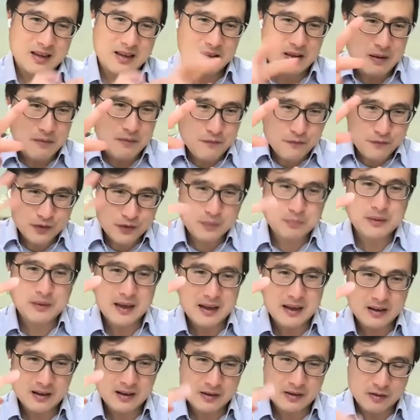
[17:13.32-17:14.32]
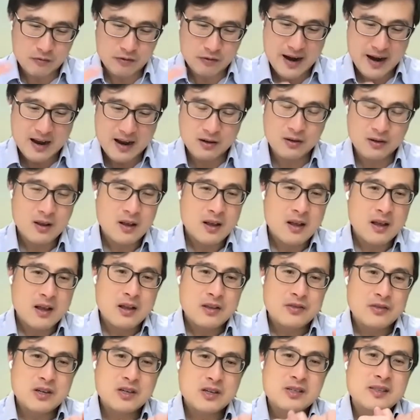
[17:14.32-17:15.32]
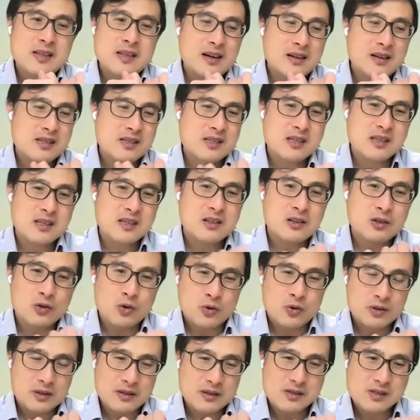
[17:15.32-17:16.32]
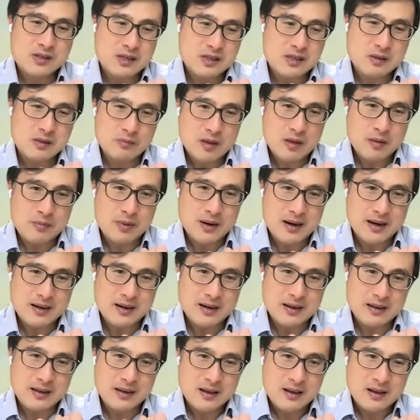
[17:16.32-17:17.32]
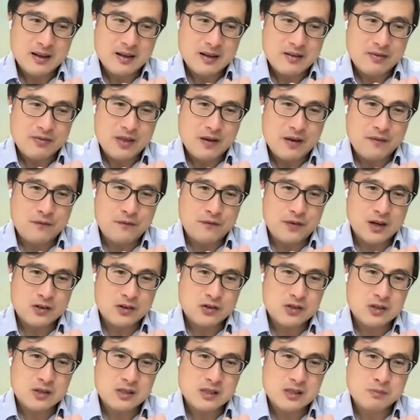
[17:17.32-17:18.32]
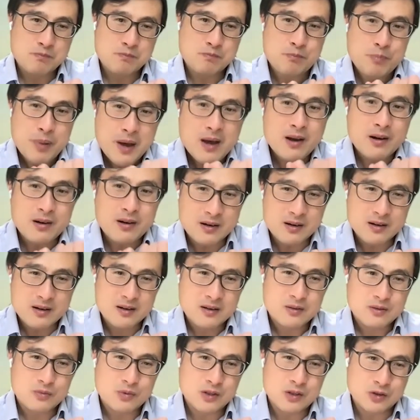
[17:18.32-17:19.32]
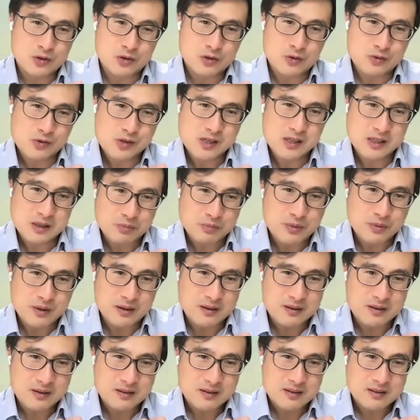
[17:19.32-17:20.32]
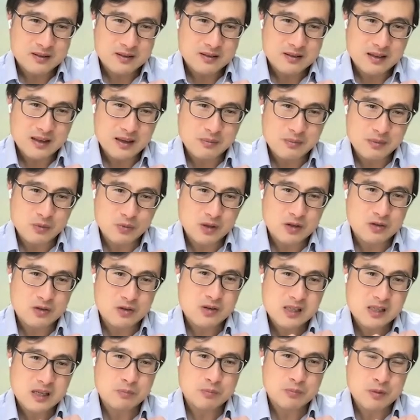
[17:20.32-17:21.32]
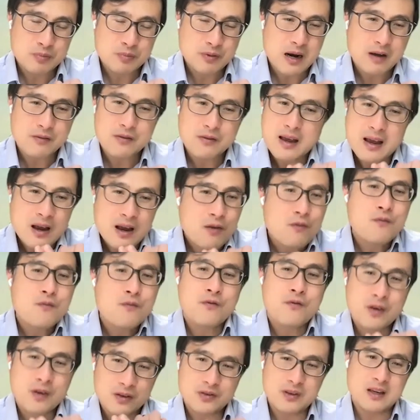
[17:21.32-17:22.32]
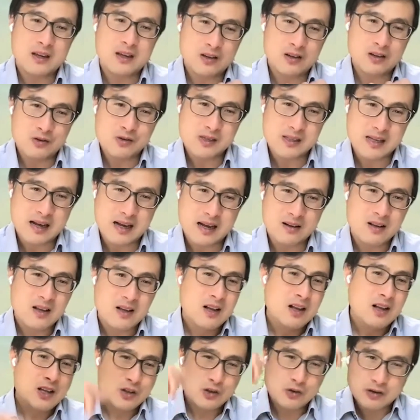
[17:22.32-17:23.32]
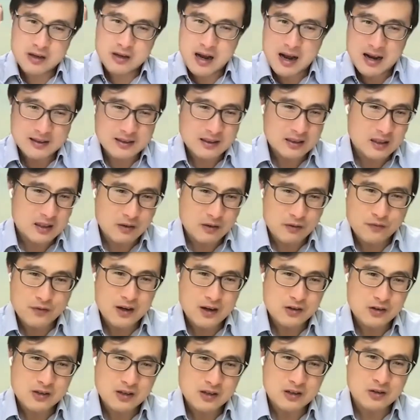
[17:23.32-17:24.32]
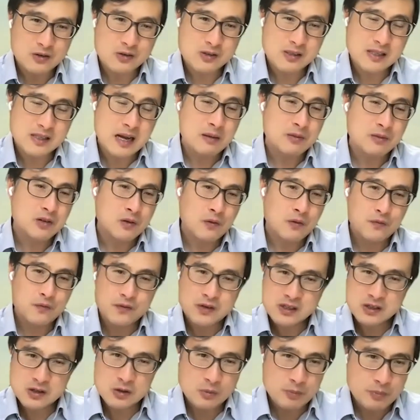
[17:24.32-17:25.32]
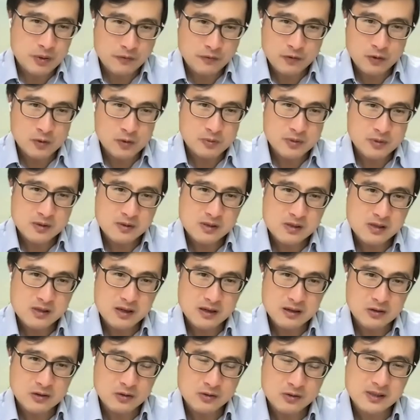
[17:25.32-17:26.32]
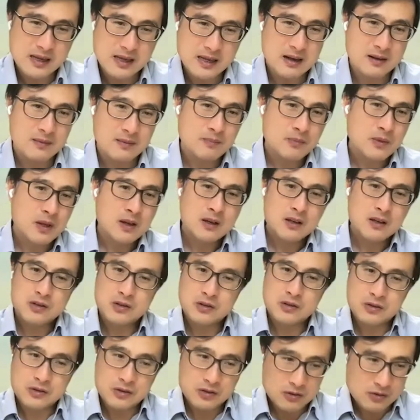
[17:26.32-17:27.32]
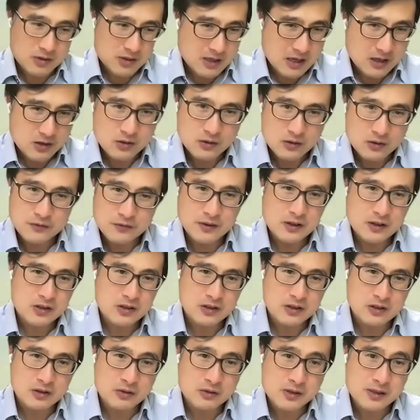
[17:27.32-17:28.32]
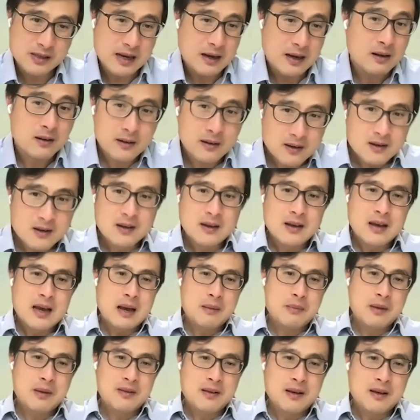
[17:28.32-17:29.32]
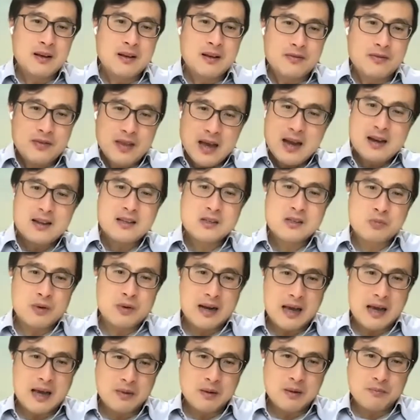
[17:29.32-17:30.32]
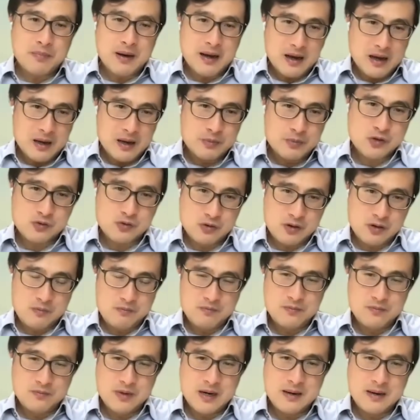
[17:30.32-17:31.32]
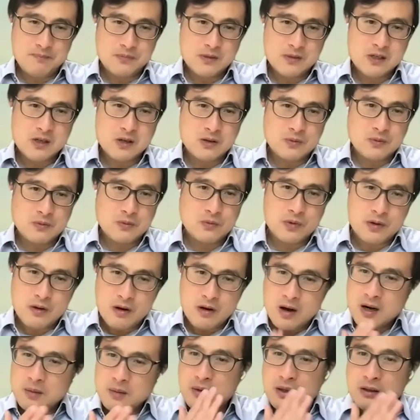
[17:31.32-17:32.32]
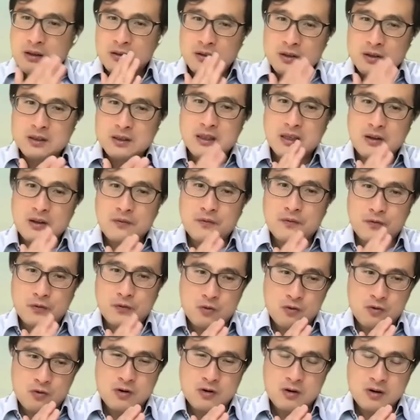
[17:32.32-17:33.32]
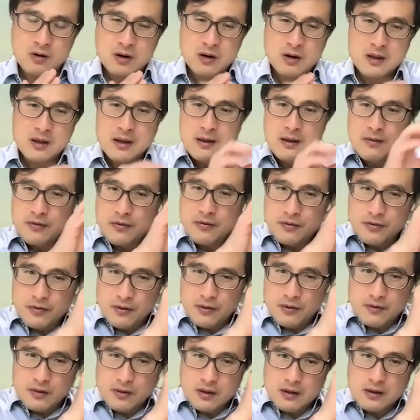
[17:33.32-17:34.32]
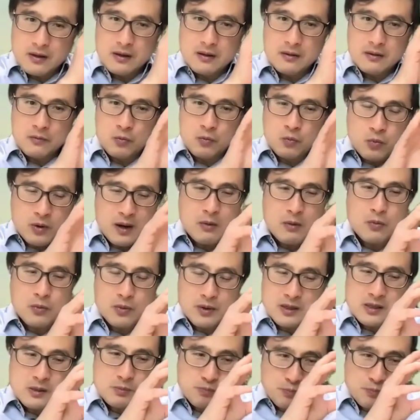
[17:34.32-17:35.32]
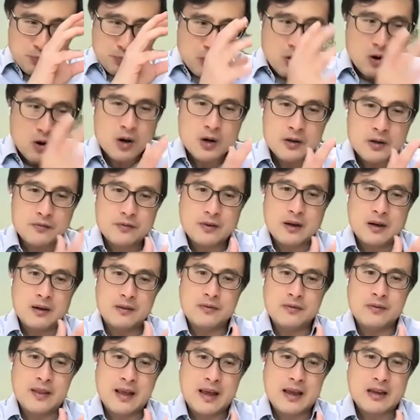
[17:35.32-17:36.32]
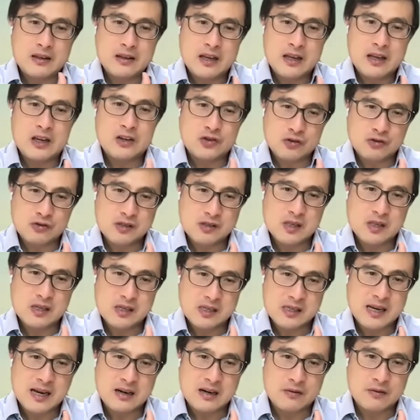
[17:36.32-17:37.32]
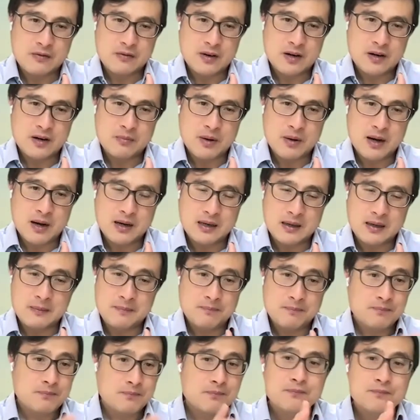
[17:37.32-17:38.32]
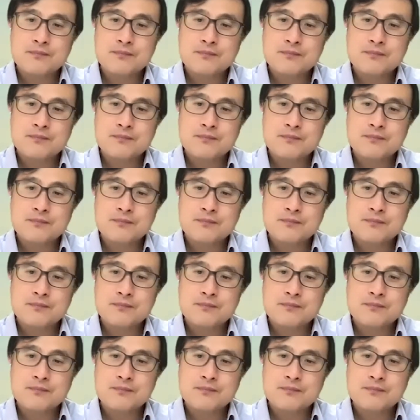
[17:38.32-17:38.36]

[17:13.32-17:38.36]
And then flip that around, there's not a single organ system in the body that functions better when you don't sleep well. I mean, when you're sleep deprived, everything goes down. Your cognitive function goes down. Your physical performance goes down. Your sexual function goes down. I mean, that is what I mean by upstream, right? So we ought to be looking for what was part of nature's design of our body.